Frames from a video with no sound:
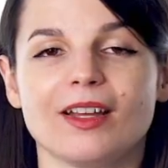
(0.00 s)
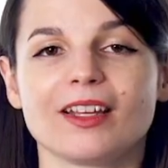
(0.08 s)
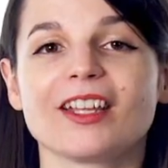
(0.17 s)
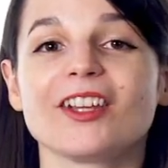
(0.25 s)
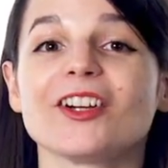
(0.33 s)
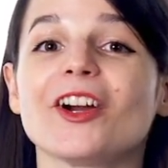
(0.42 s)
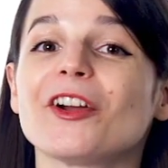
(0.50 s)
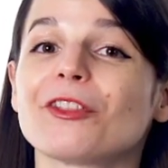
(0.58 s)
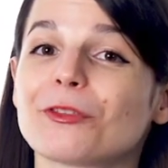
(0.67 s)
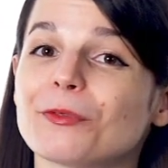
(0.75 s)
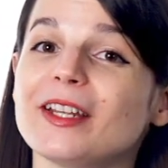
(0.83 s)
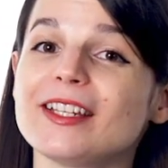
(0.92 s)
Here are
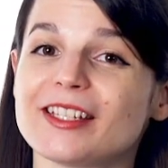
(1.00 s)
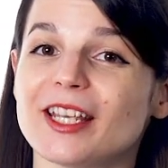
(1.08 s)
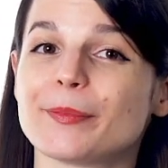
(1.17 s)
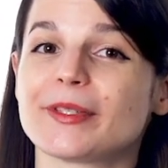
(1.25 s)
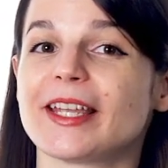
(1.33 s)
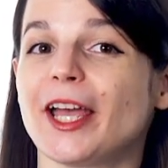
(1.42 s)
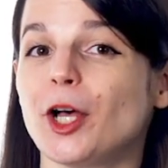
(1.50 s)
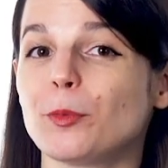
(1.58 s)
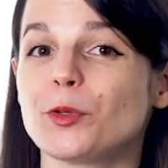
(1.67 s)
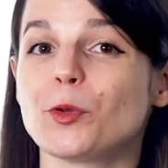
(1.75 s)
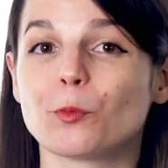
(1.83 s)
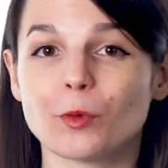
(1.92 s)
3 tips to help
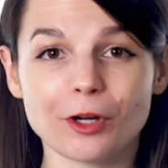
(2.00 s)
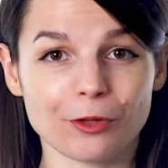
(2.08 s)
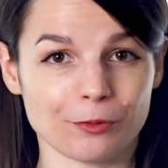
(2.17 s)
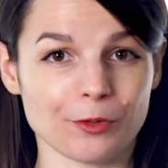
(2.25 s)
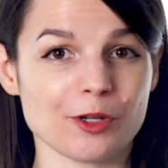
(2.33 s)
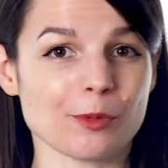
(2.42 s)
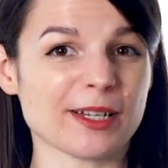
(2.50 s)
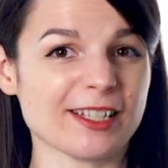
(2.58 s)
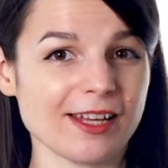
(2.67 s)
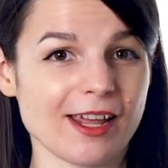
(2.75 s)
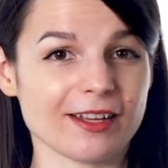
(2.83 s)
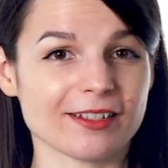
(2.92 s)
you work through your
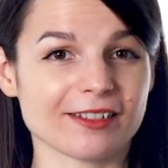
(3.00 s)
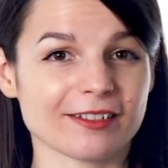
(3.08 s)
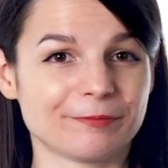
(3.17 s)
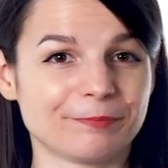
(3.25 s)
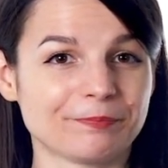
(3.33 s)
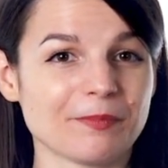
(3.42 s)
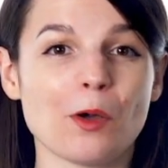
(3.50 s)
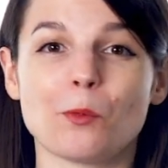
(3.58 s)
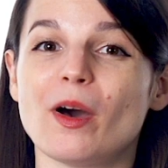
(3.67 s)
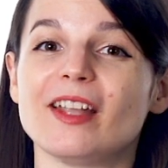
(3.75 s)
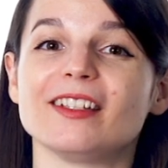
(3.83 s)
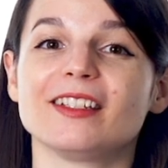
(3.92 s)
mistakes.
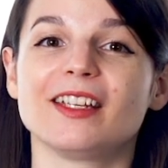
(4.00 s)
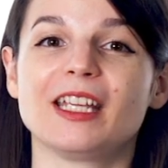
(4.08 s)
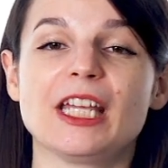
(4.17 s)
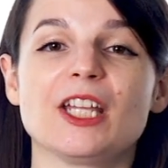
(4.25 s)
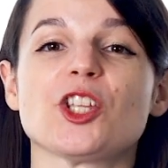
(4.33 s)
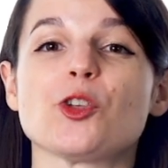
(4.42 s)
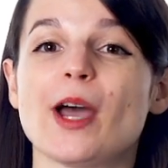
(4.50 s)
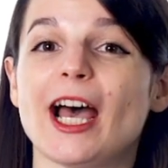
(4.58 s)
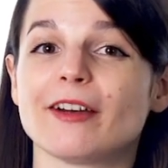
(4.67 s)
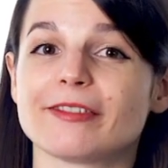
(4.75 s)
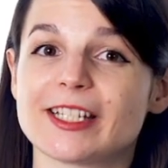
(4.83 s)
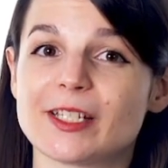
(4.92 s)
1. You
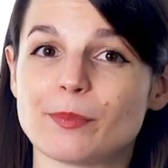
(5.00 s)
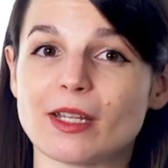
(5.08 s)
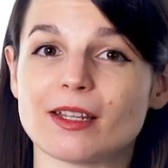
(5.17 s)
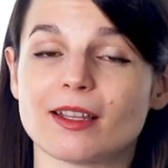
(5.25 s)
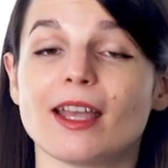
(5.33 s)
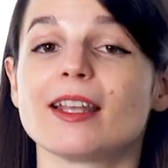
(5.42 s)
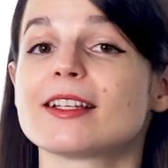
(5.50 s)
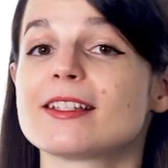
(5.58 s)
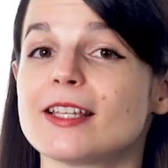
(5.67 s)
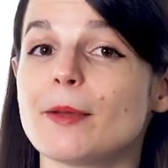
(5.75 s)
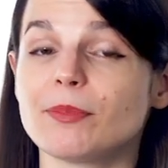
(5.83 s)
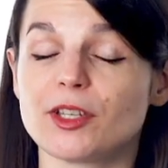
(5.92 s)
have to speak and
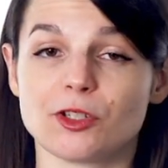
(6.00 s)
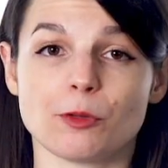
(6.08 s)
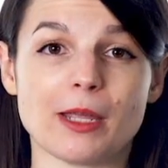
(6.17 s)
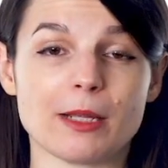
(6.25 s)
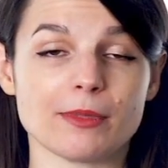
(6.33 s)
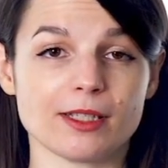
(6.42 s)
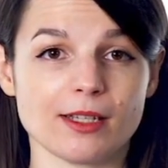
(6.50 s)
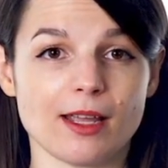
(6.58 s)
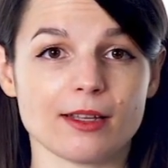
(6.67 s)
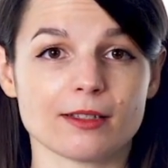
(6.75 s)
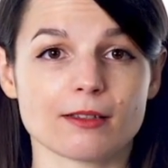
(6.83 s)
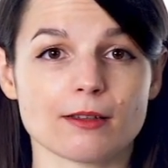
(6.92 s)
accept that you'll make
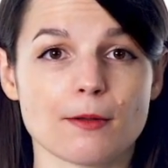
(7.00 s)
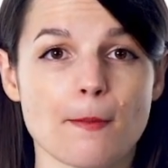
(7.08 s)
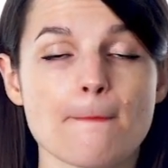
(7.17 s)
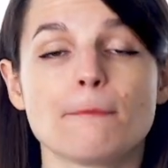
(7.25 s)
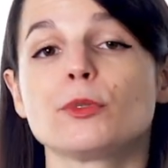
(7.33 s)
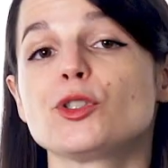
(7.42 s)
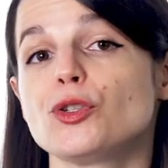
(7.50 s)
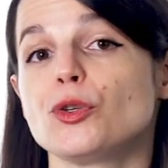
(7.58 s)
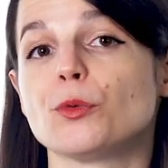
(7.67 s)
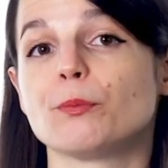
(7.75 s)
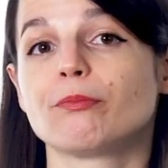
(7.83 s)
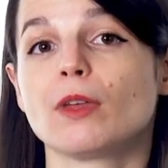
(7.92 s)
mistakes.
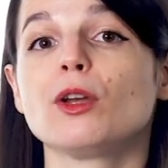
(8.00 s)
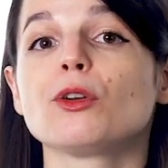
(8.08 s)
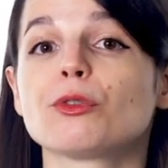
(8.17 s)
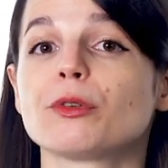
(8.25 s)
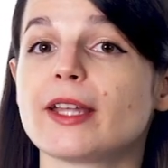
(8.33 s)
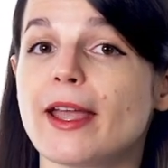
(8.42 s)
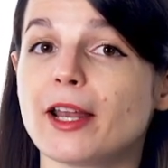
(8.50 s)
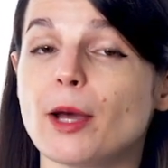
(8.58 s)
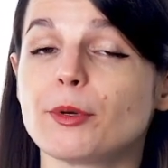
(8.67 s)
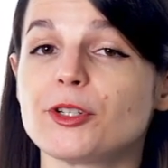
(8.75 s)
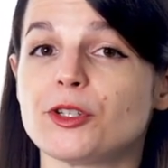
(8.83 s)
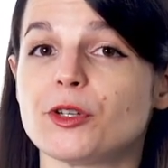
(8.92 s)
2. Create
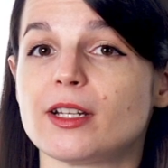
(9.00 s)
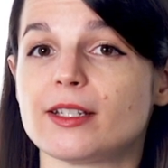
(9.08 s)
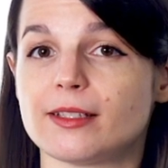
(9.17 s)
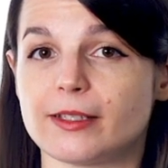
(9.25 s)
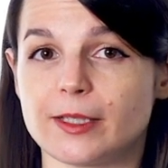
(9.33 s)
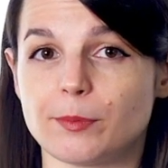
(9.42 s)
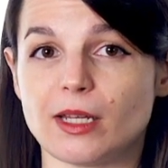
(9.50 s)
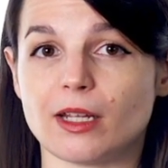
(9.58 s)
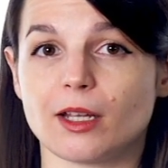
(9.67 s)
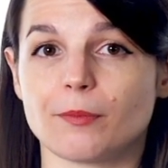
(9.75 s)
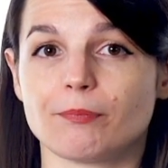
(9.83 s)
opportunities to speak.